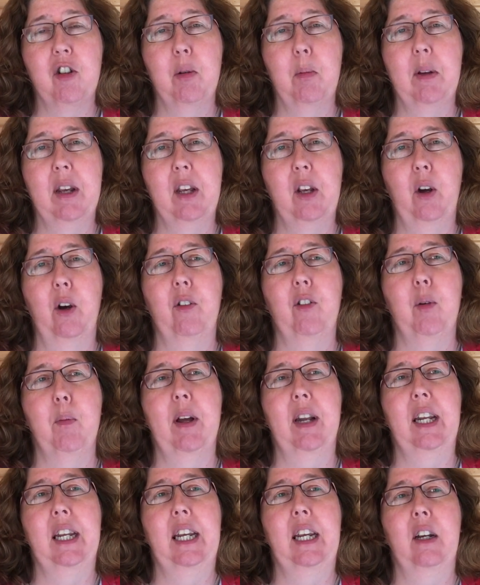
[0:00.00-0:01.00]
to me over
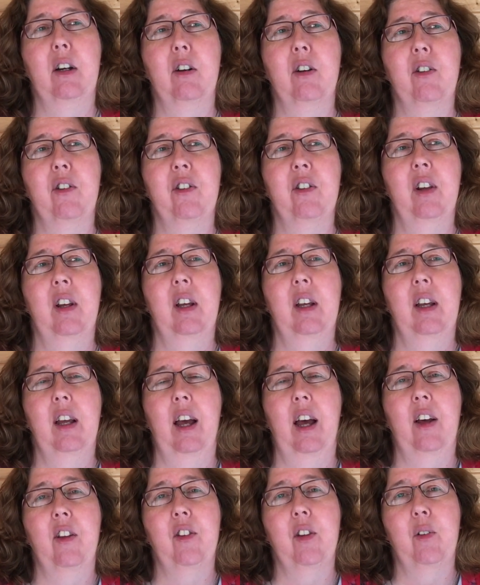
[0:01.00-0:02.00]
many years
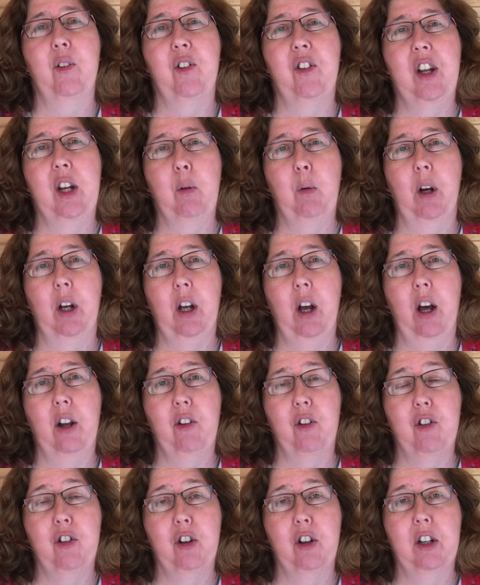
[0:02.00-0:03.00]
as I've seen what God
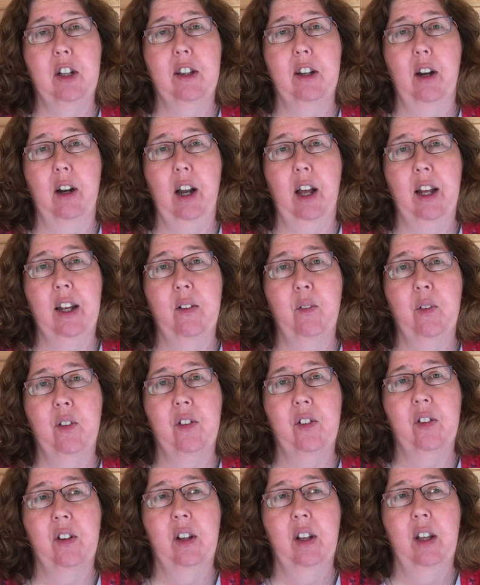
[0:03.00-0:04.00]
has done in their
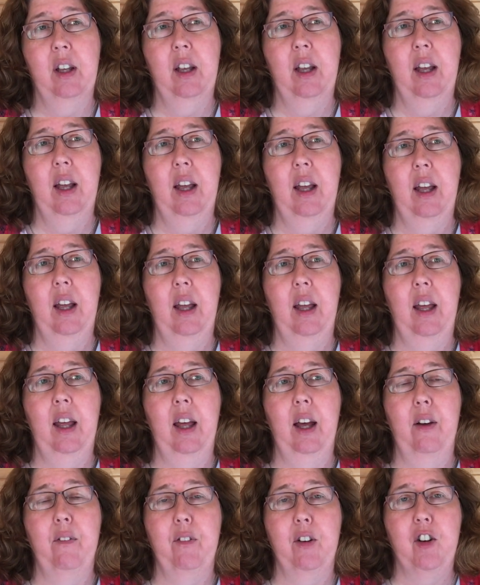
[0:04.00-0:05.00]
lives.
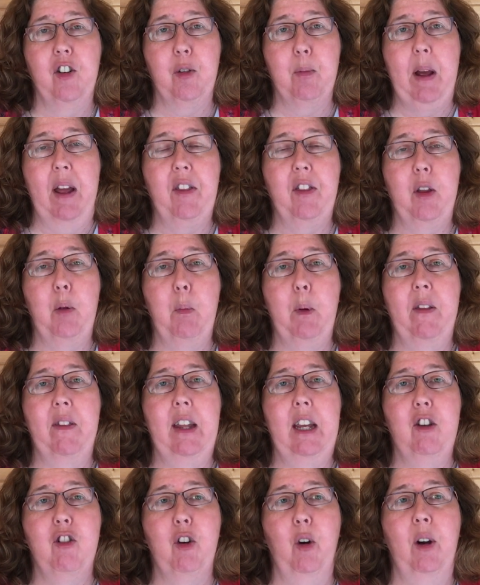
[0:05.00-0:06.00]
I first met them when
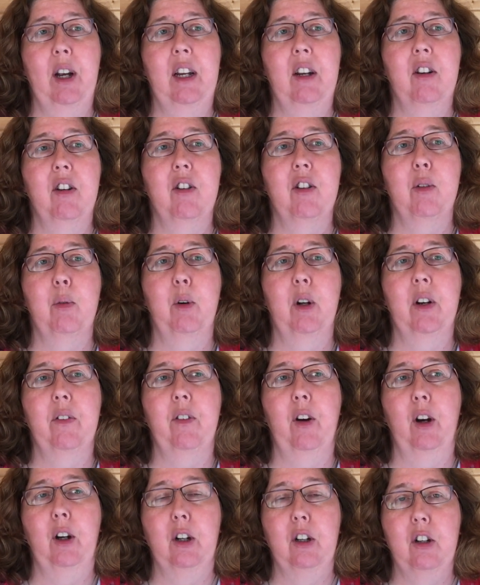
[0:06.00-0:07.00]
they joined one
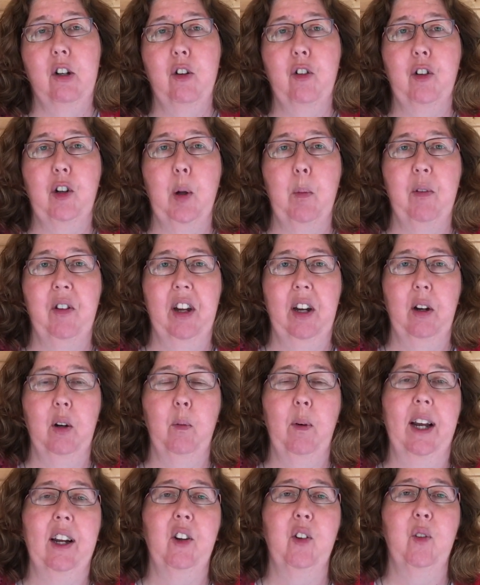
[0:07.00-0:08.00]
of our Good News Clubs here in
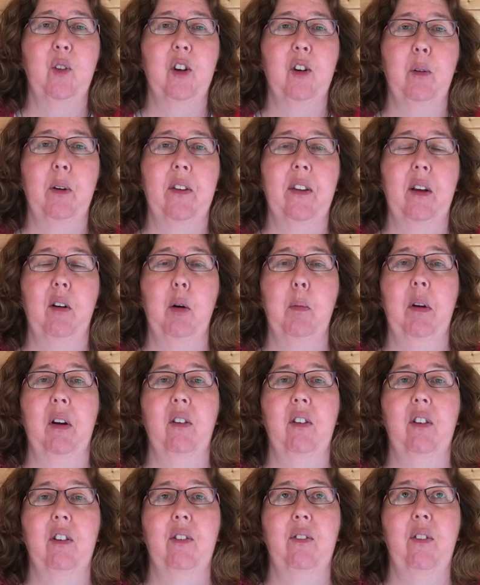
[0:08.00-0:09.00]
Wexford when they were
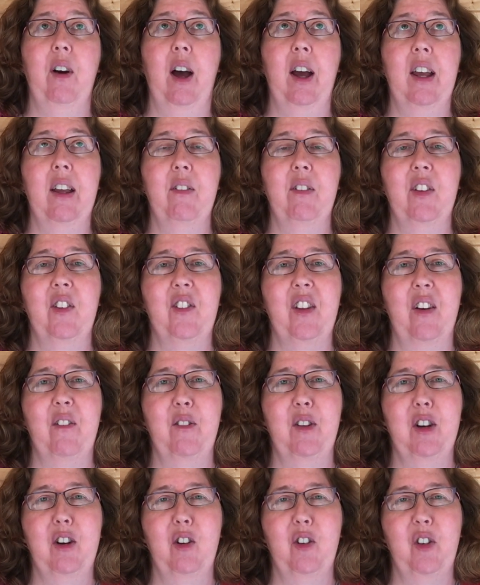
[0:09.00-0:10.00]
about 5 and
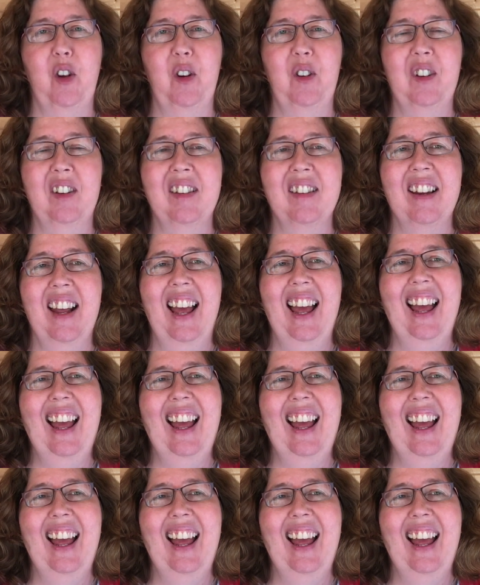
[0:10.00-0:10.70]
7 years old.